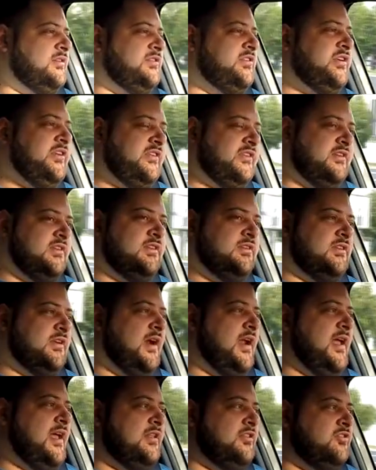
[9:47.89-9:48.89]

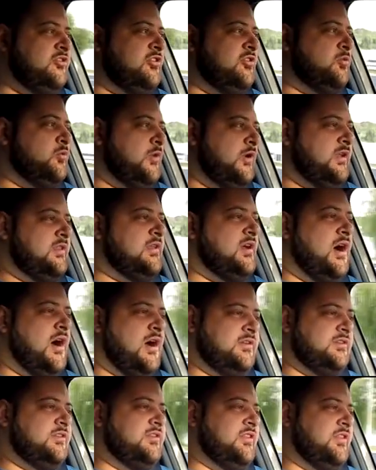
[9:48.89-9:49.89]
three-cylinder engine with
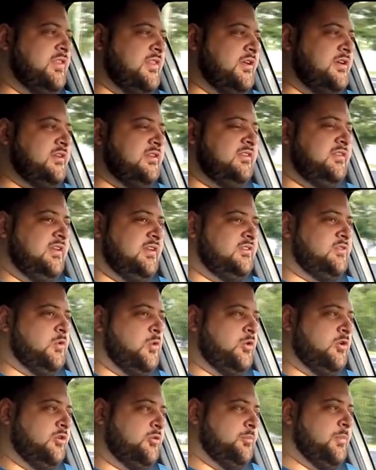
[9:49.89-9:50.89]
136
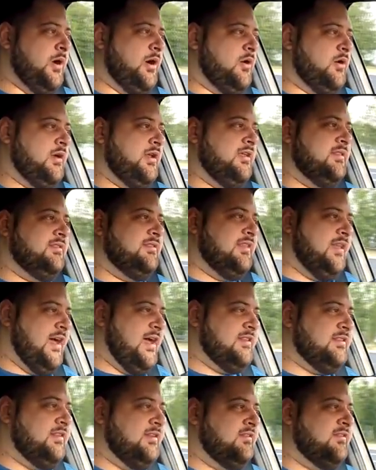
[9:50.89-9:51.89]
horsepower, and
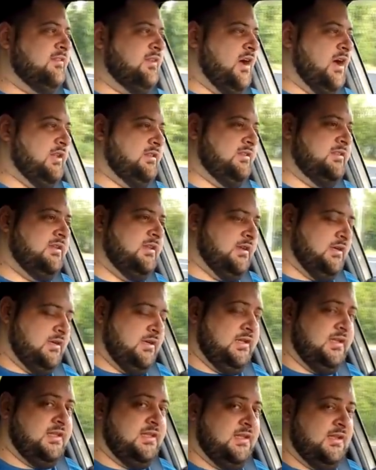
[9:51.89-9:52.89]
that is not
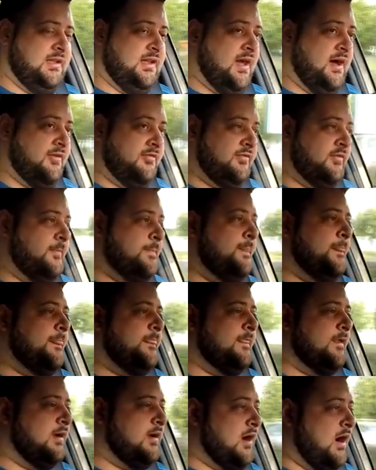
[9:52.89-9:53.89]
nearly enough.
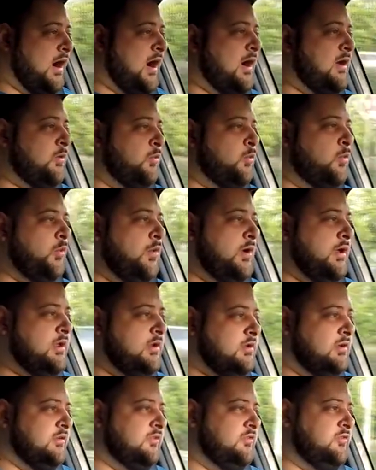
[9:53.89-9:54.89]
The car
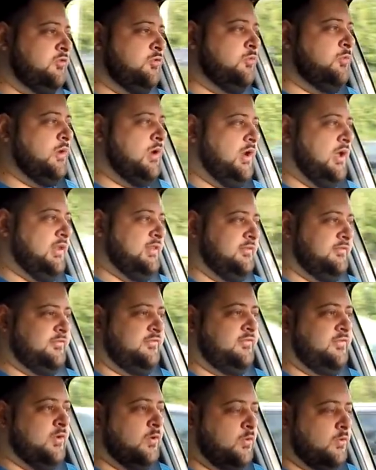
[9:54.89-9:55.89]
will consume a lot
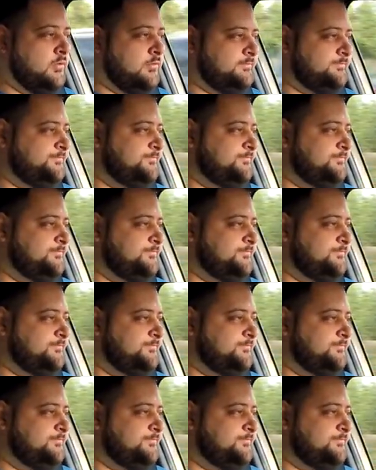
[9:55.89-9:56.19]
of fuel.